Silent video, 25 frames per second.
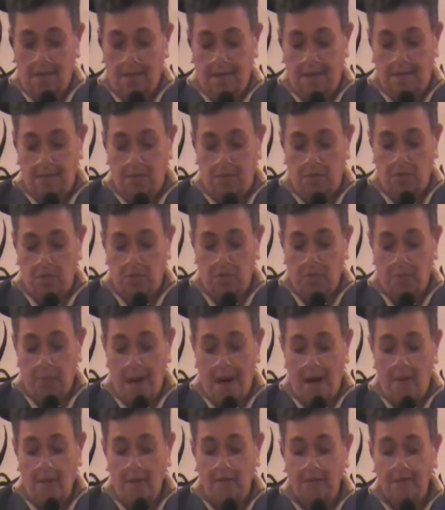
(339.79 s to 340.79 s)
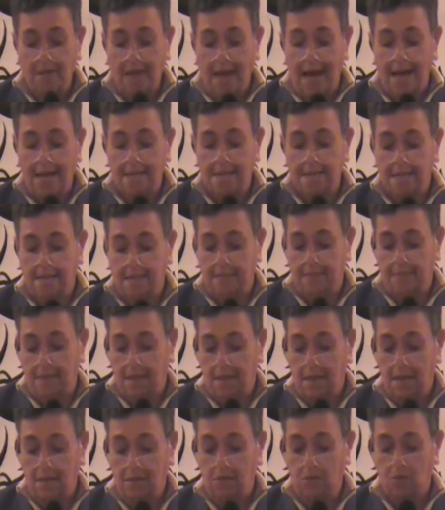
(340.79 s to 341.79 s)
that the most powerful asset
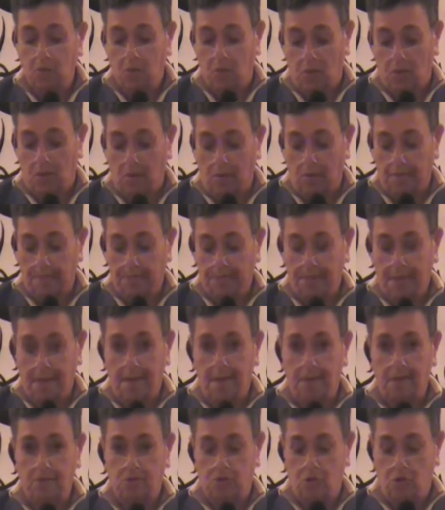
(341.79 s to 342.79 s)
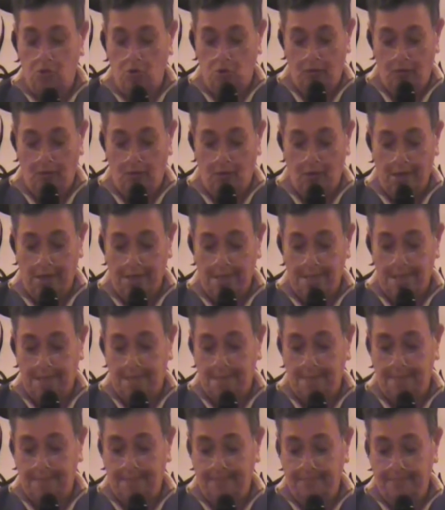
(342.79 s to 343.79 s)
in this world is your
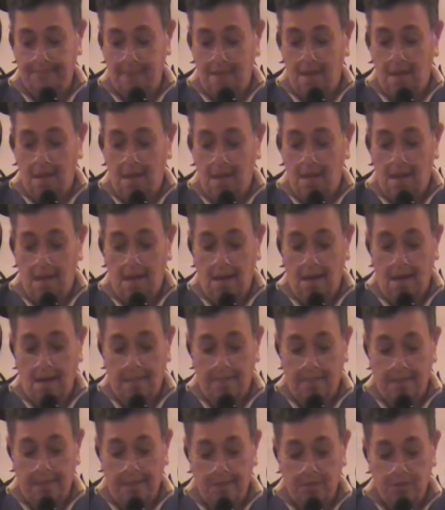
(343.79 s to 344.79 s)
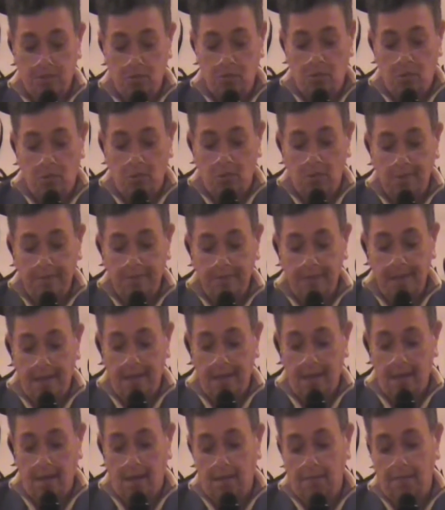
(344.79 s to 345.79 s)
voice. God bless the world,
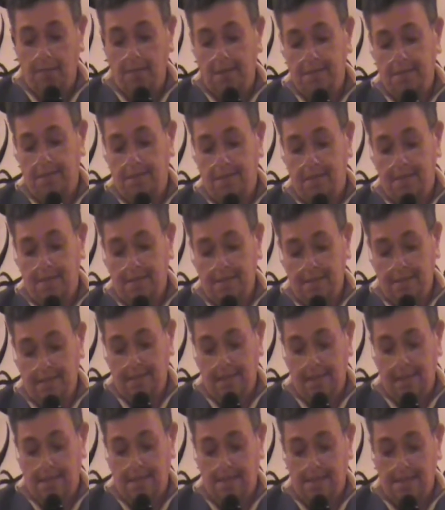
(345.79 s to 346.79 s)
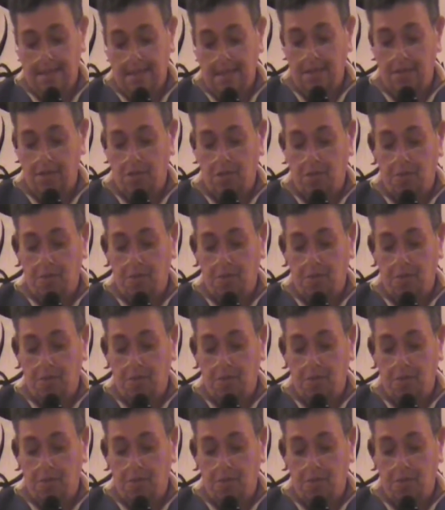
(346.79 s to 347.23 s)
and God bless the legacy, the